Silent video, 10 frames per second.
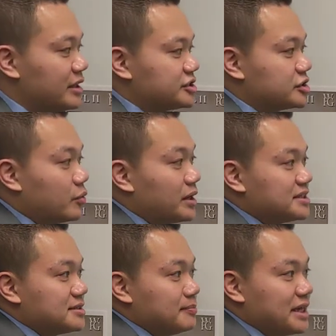So what
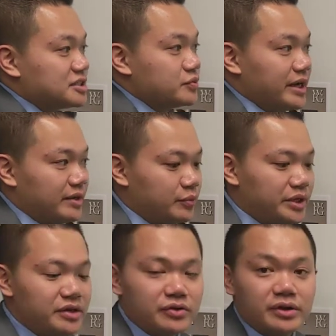is the best way?
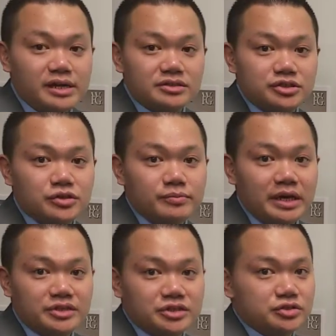We create two
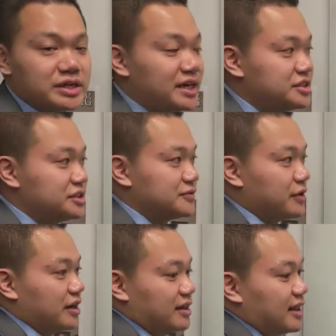major strategies for
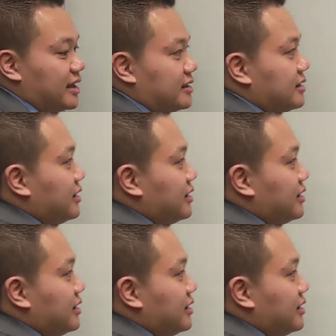our client.